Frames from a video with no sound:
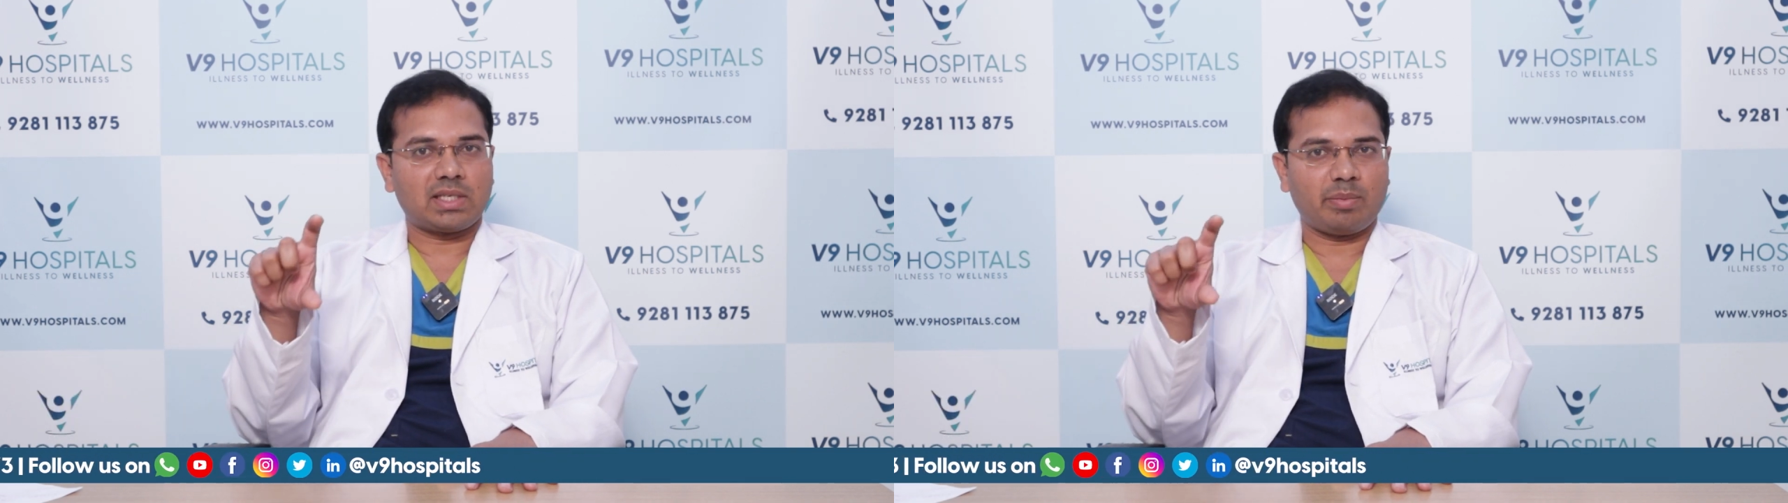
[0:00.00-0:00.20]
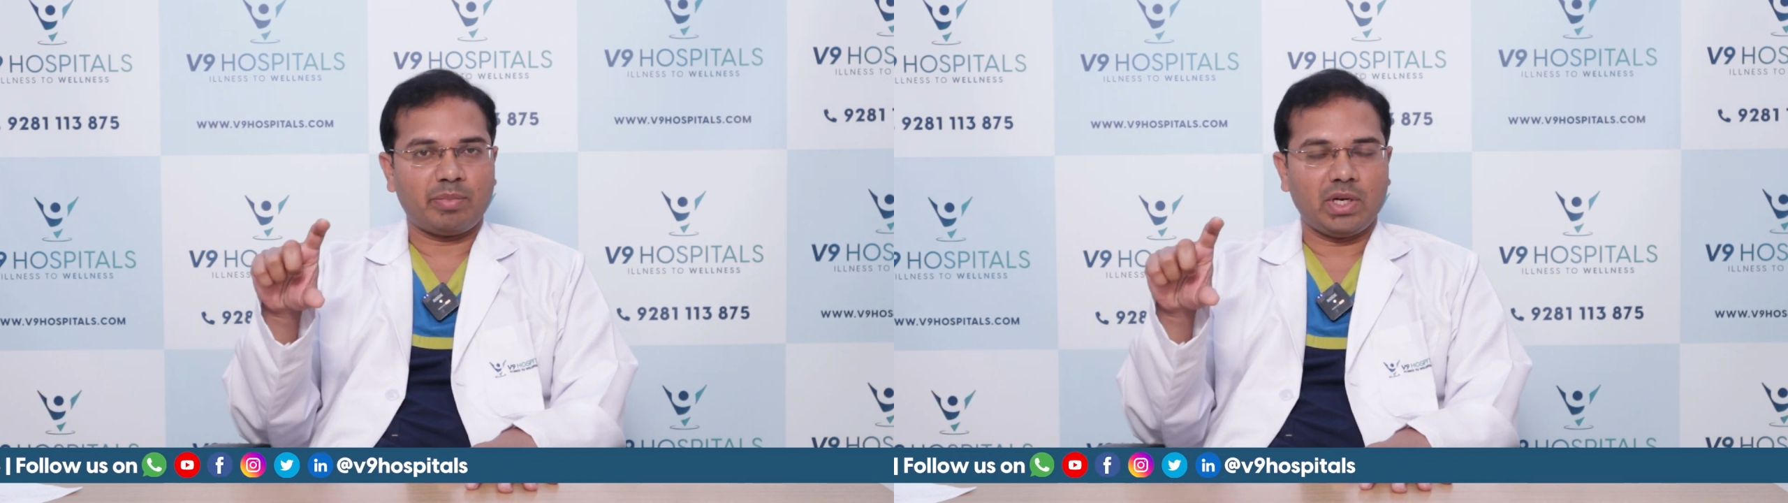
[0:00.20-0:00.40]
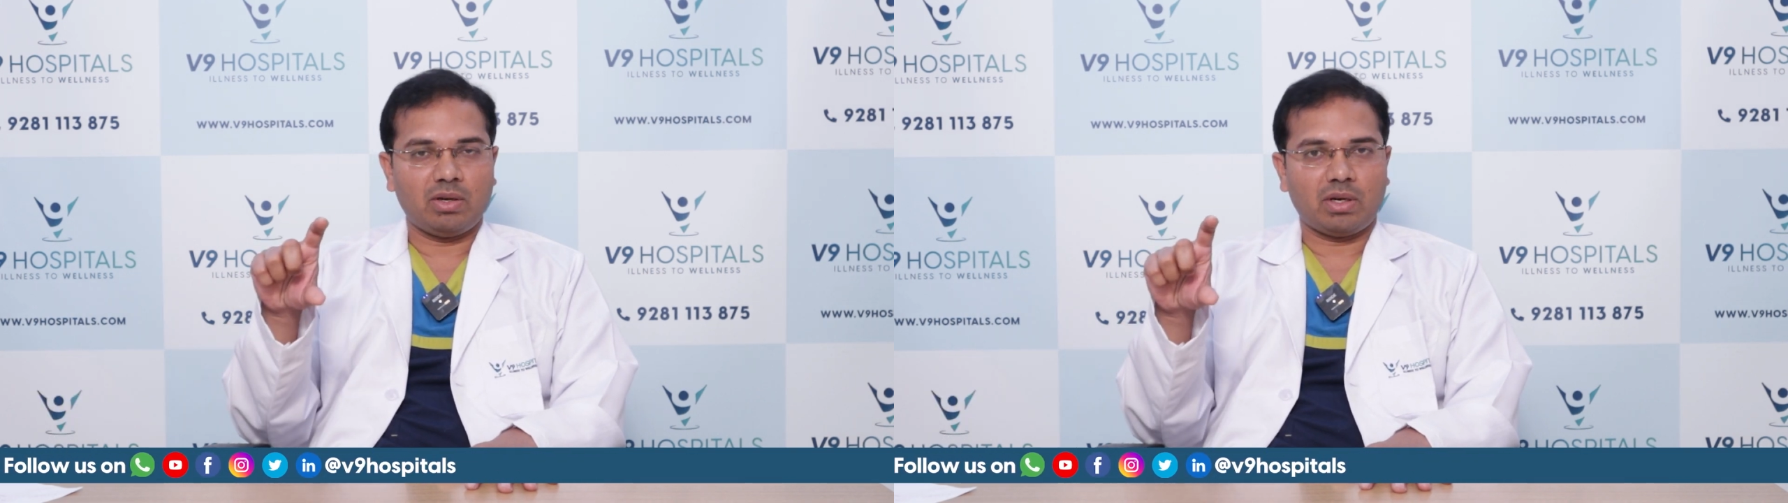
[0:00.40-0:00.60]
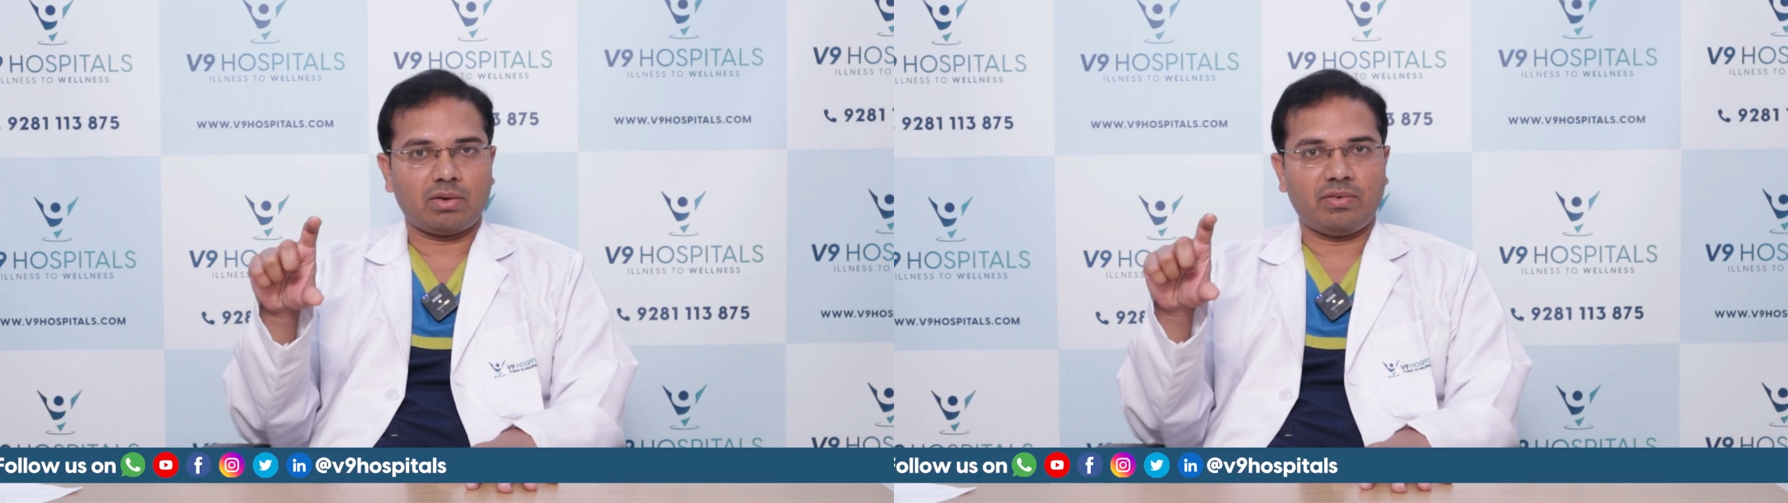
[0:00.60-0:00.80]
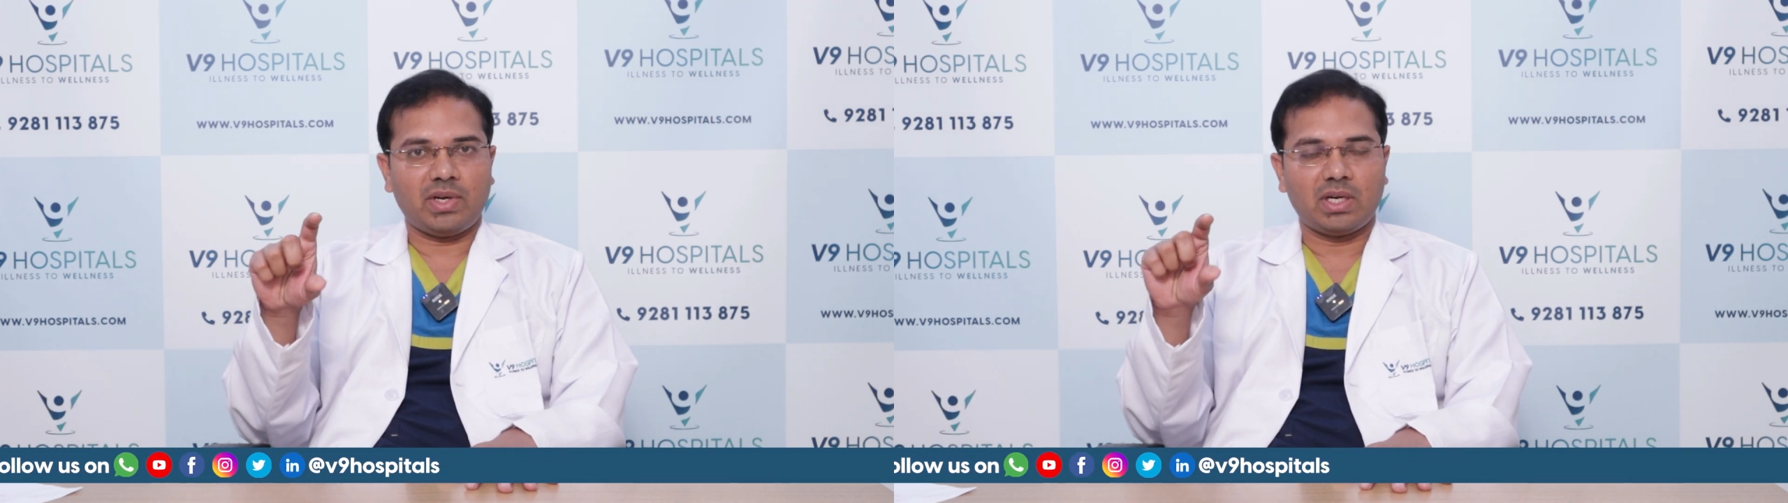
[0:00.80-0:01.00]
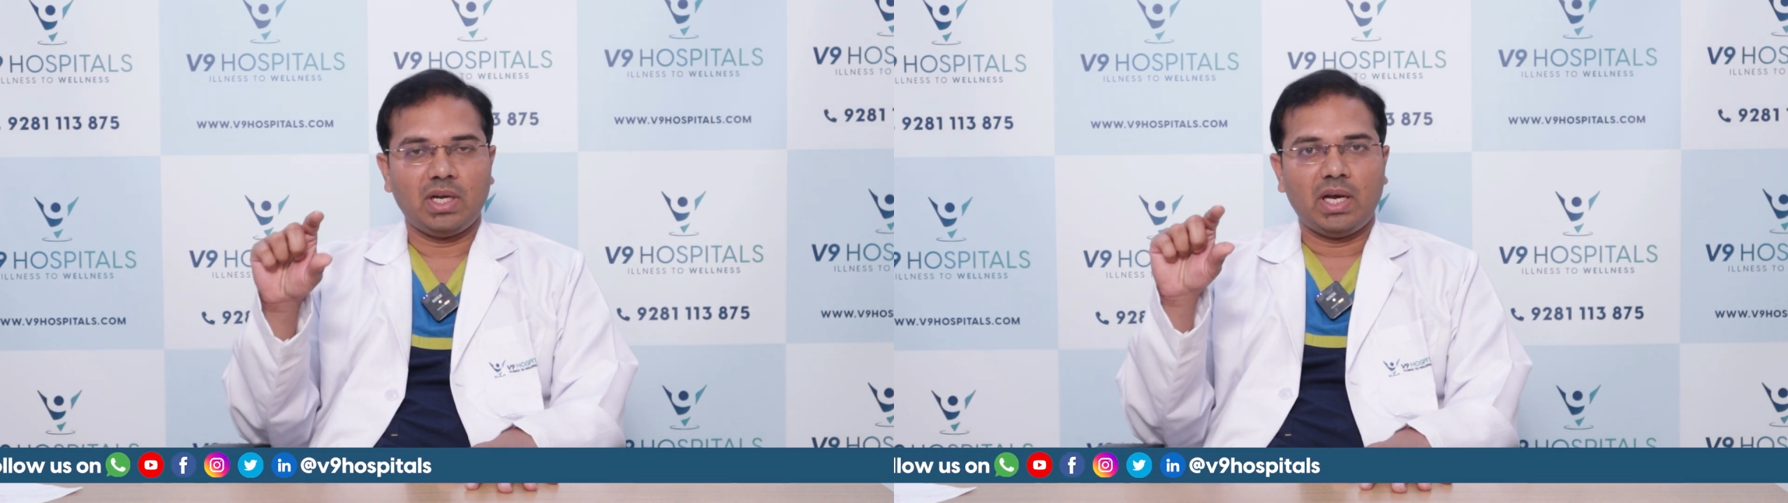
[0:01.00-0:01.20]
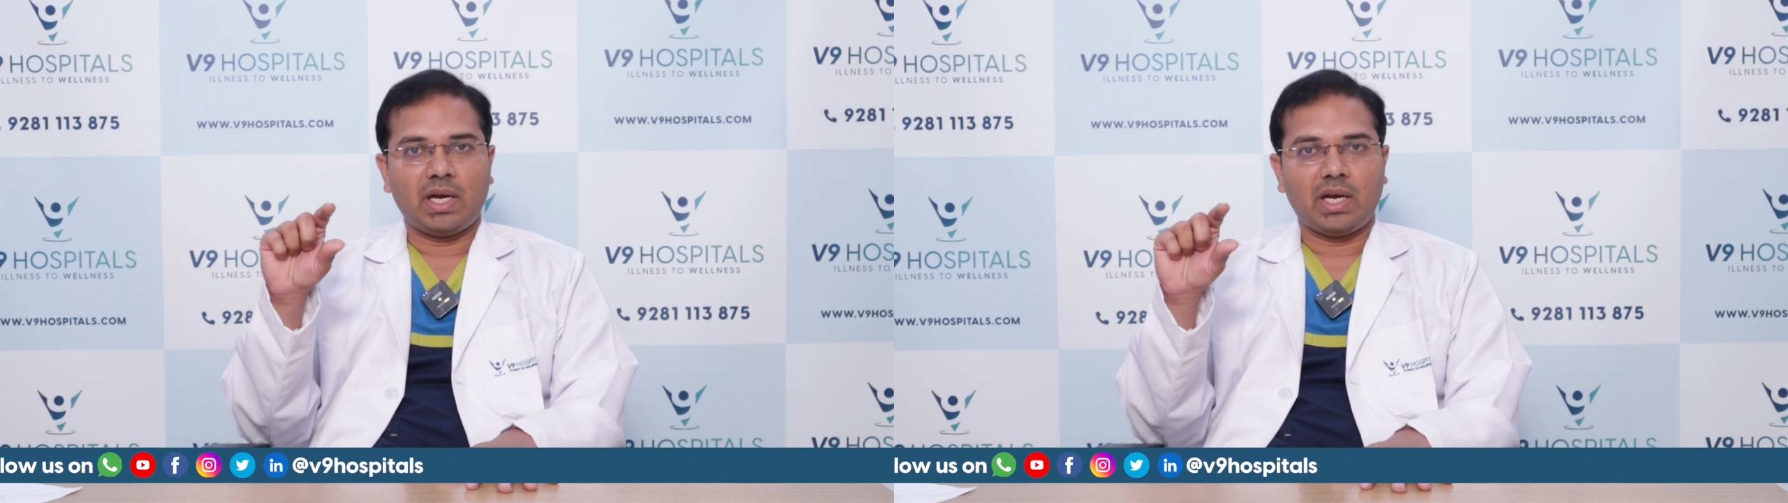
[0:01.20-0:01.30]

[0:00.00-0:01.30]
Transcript: sample you have given,